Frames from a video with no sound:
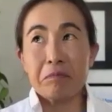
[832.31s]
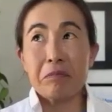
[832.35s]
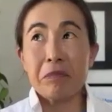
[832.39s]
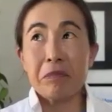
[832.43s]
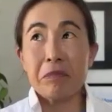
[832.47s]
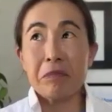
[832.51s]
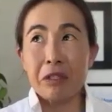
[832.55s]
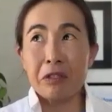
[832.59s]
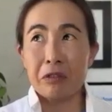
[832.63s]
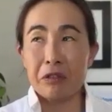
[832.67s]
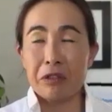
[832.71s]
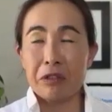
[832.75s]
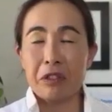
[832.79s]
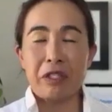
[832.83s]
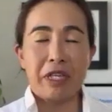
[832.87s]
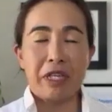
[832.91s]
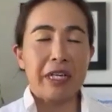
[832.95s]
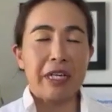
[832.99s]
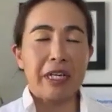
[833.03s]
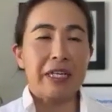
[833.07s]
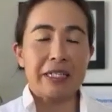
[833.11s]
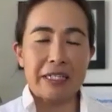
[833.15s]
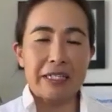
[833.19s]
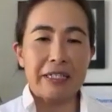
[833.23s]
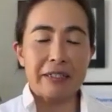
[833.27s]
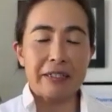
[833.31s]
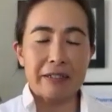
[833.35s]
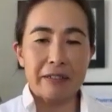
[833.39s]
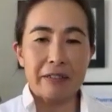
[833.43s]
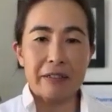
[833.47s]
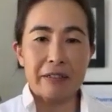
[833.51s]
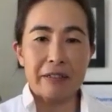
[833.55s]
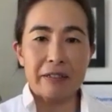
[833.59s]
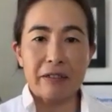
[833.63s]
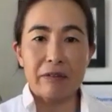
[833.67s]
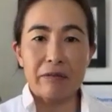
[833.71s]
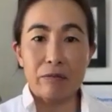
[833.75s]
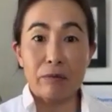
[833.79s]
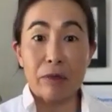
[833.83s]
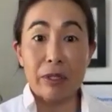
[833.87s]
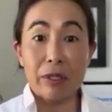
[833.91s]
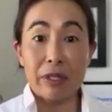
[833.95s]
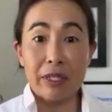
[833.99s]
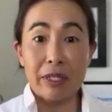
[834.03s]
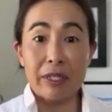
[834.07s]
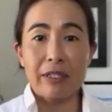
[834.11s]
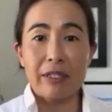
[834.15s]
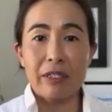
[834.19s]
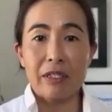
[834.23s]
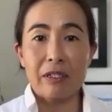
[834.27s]
understanding of what
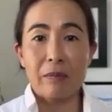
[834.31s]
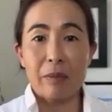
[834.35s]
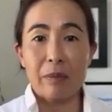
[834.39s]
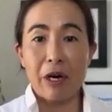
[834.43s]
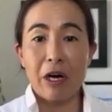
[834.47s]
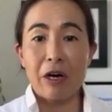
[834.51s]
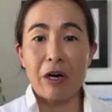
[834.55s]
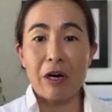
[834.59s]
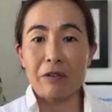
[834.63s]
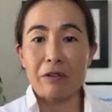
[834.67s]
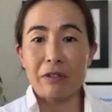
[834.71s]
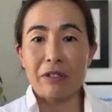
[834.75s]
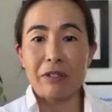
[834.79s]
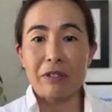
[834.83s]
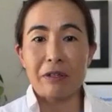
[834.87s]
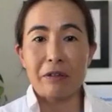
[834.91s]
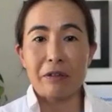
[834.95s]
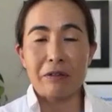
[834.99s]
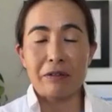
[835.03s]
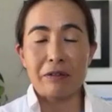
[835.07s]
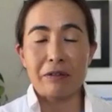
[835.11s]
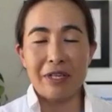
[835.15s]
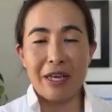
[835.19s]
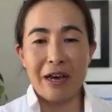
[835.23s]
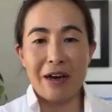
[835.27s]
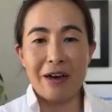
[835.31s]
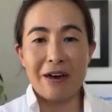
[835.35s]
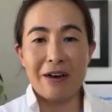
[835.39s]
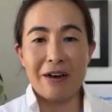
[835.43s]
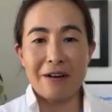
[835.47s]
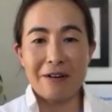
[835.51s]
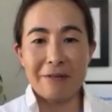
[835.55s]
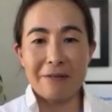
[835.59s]
this is about. So yeah.